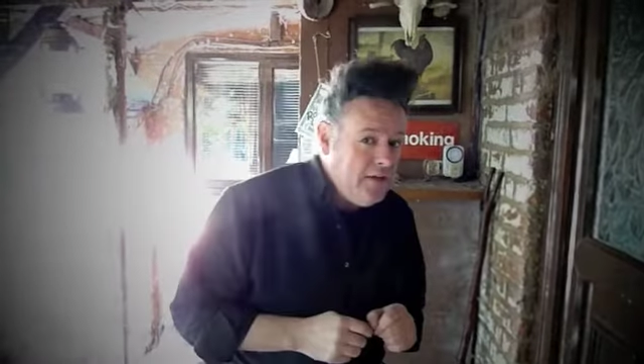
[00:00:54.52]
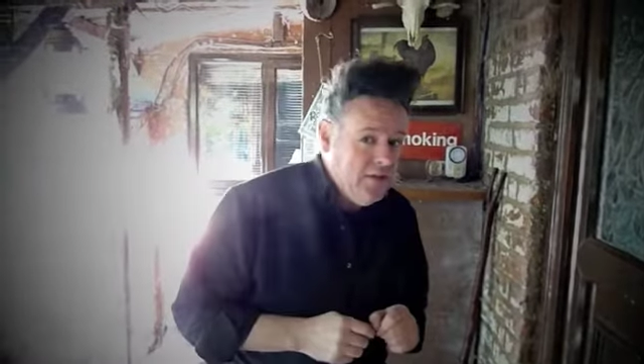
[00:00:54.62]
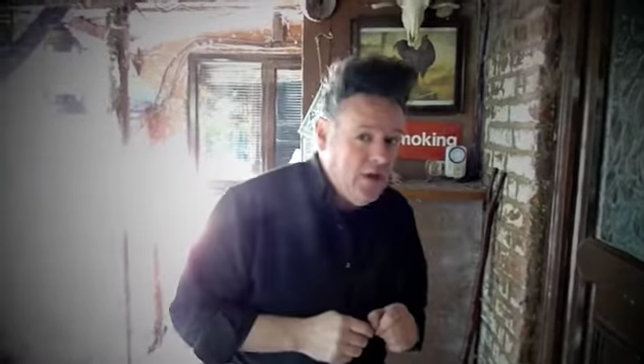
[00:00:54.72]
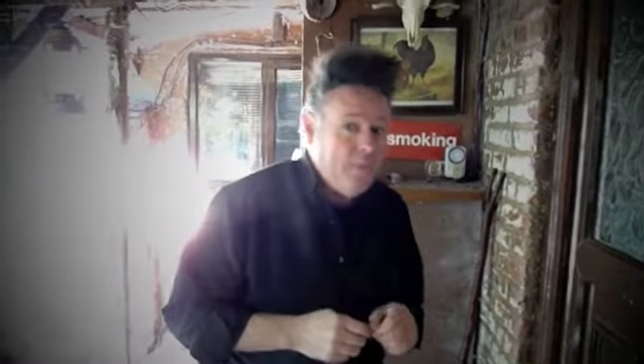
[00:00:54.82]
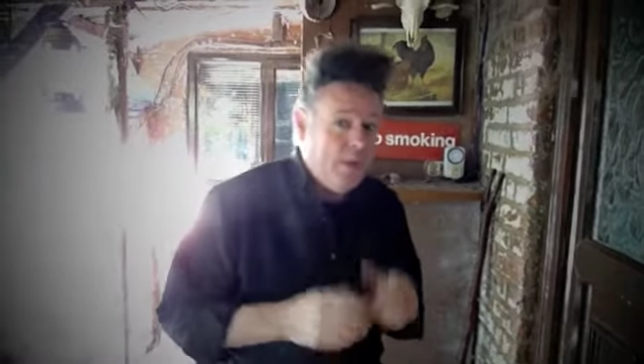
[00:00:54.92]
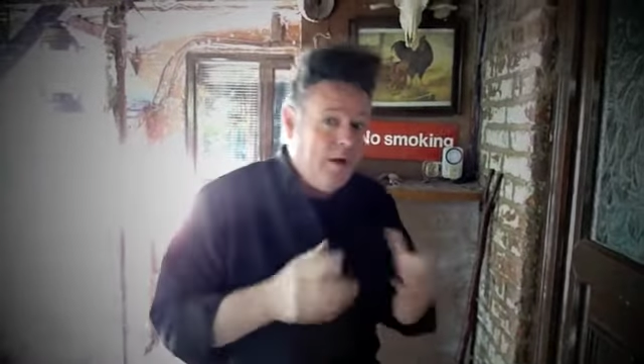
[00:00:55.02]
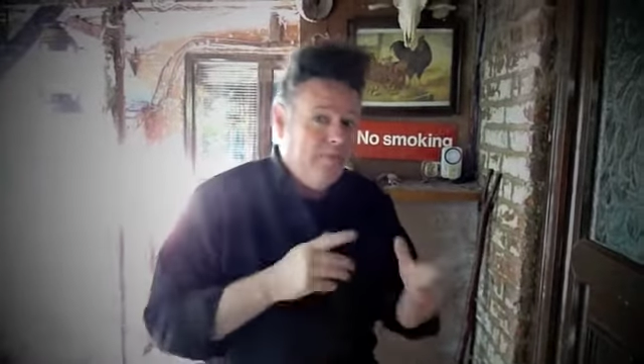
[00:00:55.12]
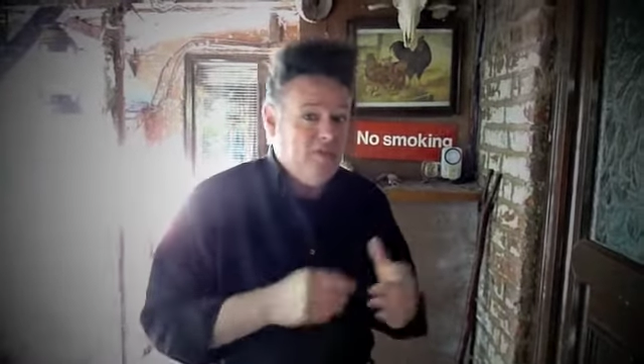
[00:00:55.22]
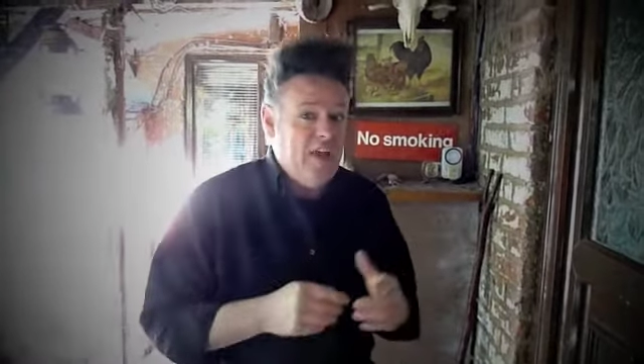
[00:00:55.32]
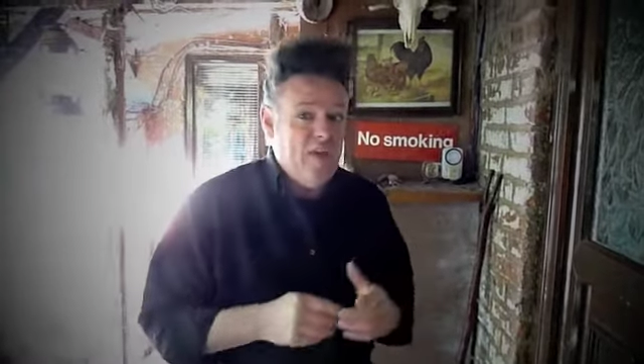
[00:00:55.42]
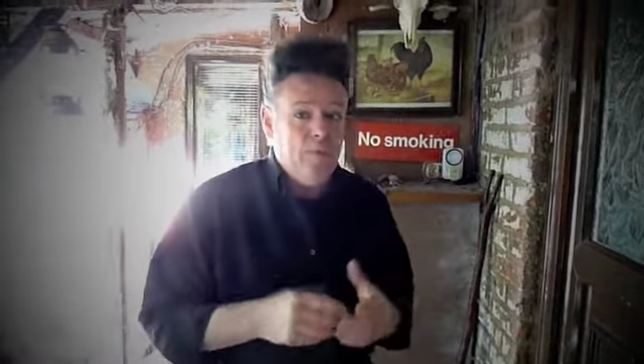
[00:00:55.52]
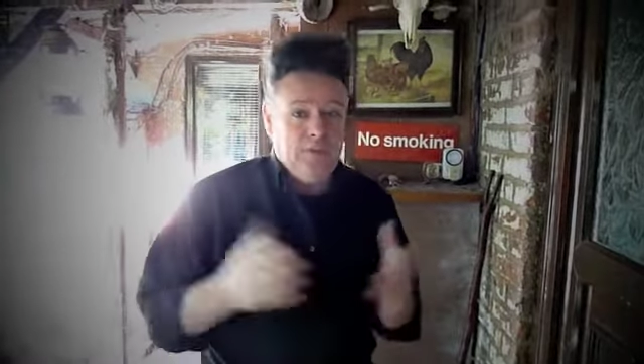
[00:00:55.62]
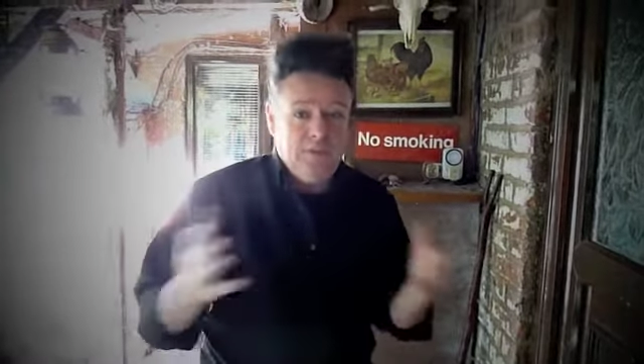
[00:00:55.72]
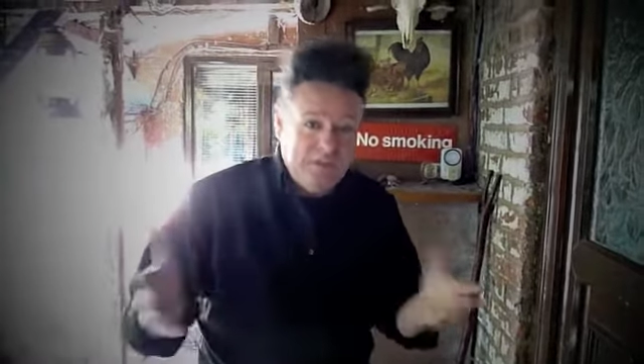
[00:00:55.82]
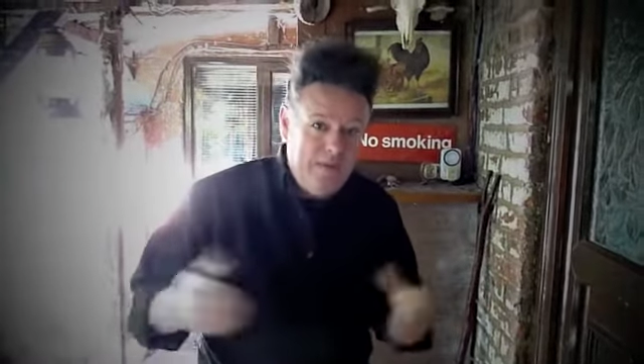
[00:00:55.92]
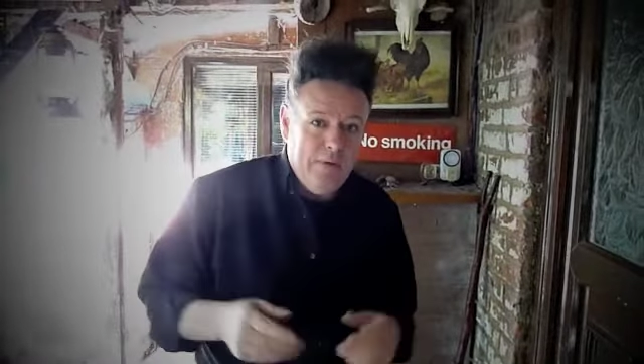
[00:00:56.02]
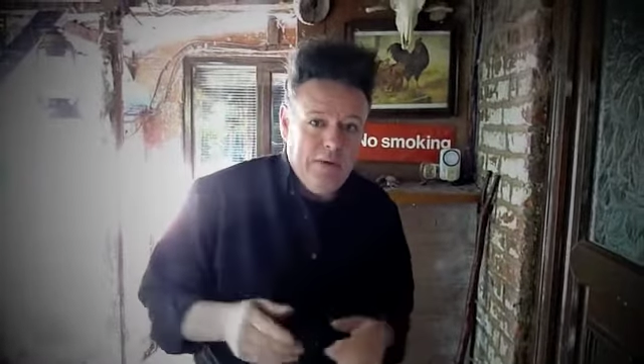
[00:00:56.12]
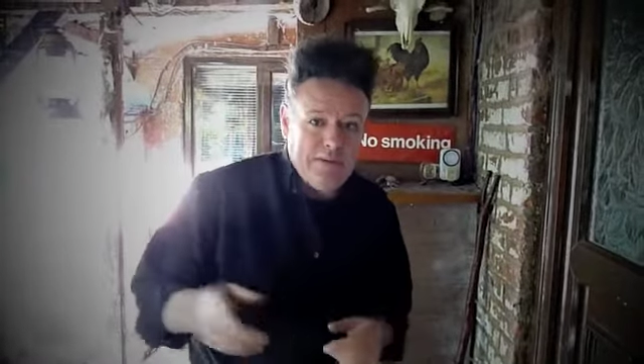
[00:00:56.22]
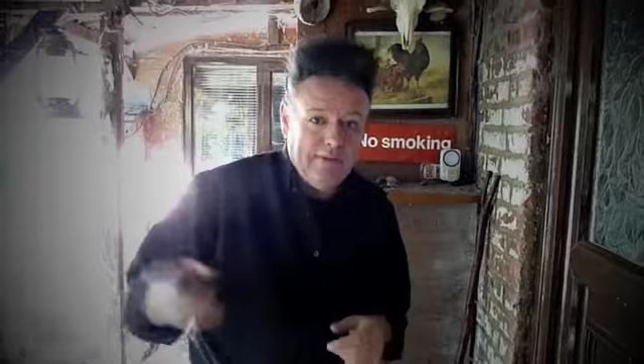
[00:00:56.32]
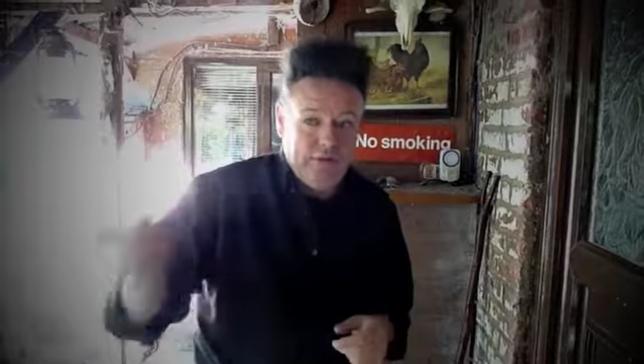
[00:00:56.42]
time that I've set, which is 10
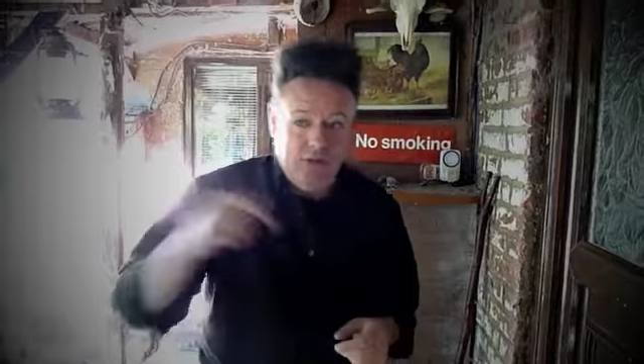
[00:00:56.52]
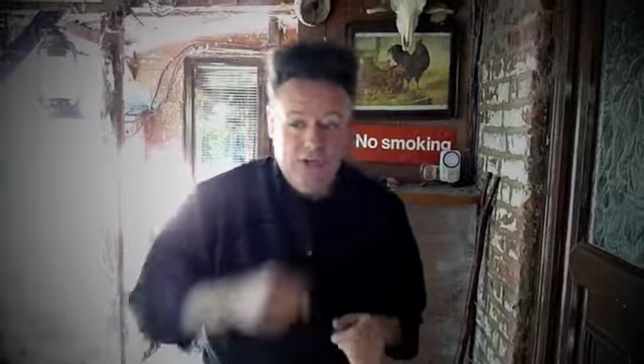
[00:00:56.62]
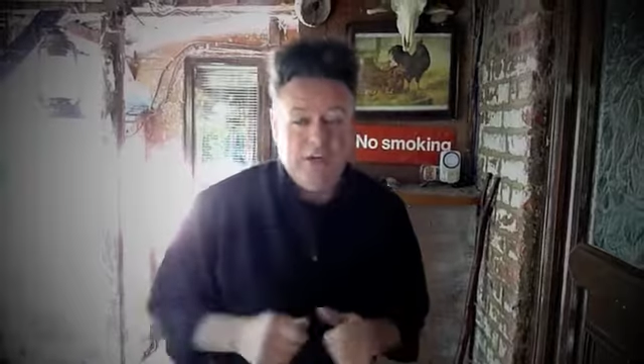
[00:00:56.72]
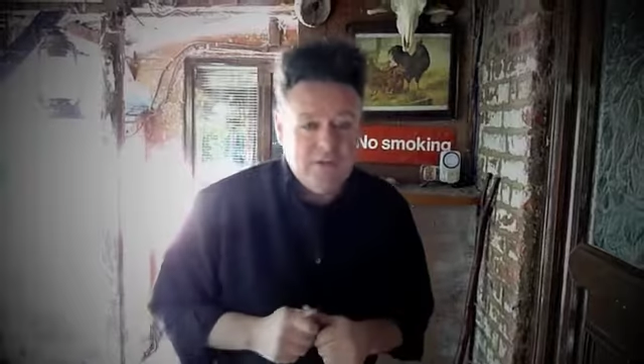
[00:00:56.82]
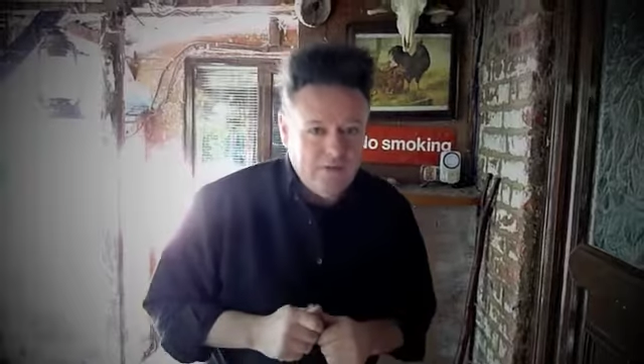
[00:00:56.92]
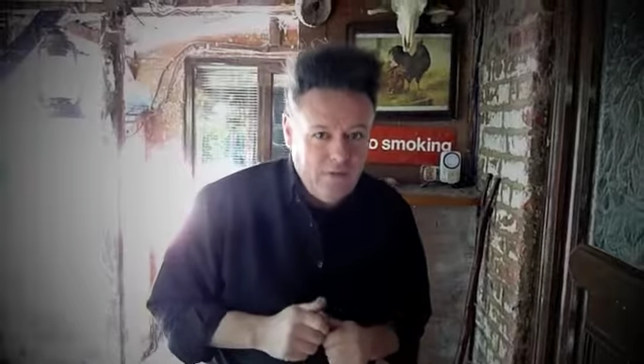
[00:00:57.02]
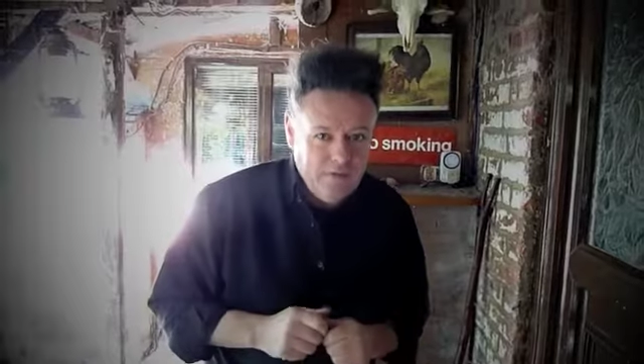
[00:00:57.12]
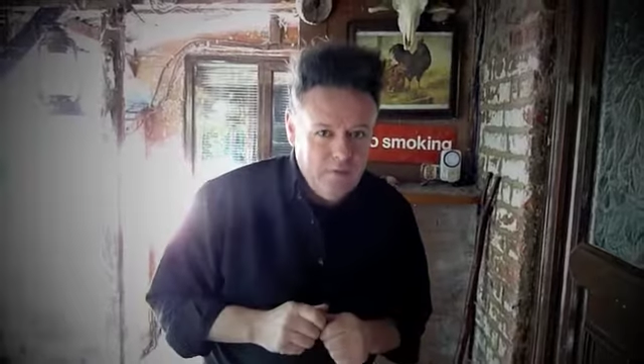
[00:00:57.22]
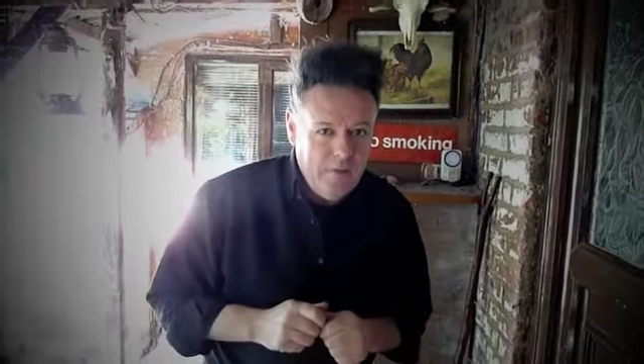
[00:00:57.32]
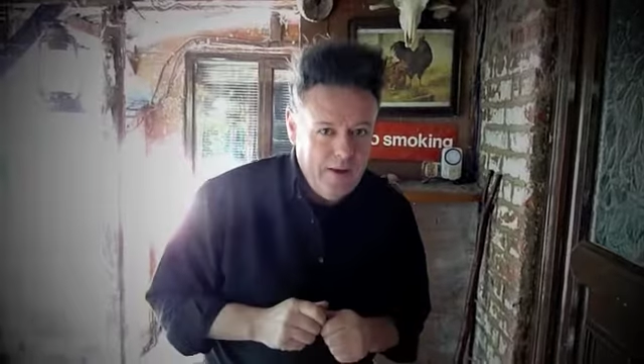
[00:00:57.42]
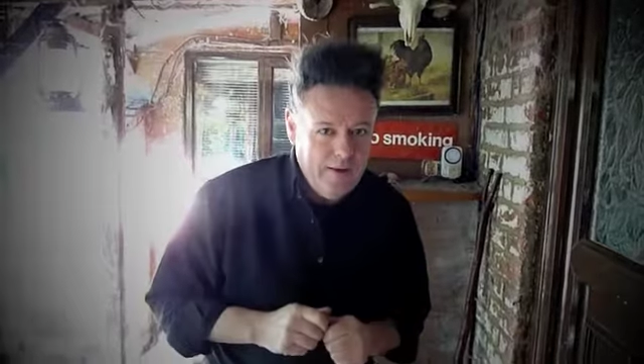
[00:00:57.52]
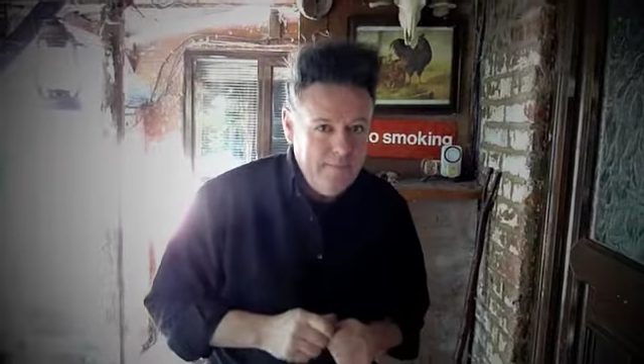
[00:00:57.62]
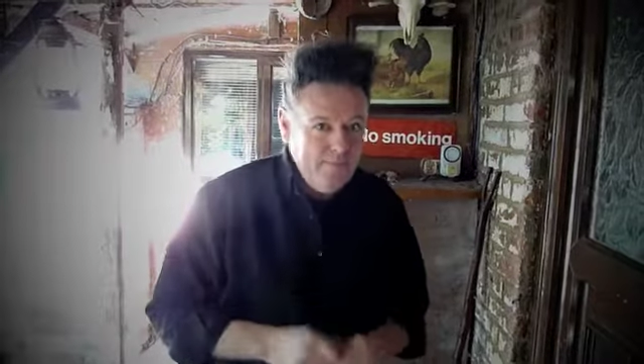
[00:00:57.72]
minutes after the chickens have gone to bed,